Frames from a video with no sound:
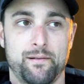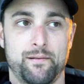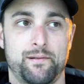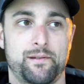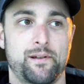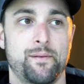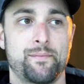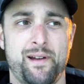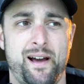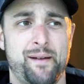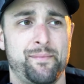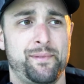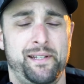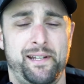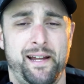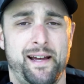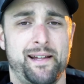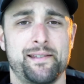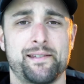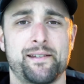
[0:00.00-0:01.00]
Sometimes
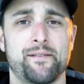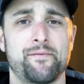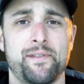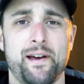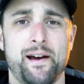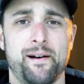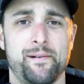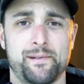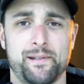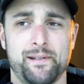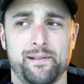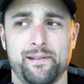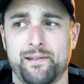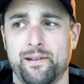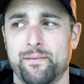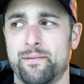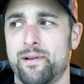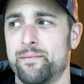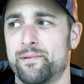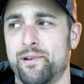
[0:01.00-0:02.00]
tens of thousands,
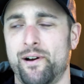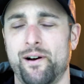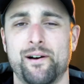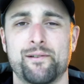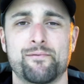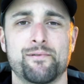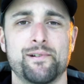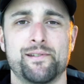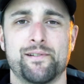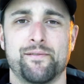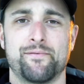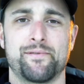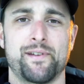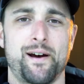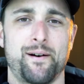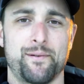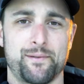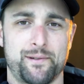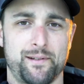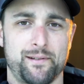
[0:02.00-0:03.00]
sometimes hundreds of
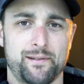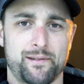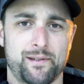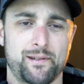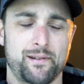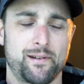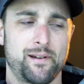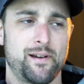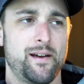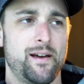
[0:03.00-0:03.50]
thousands.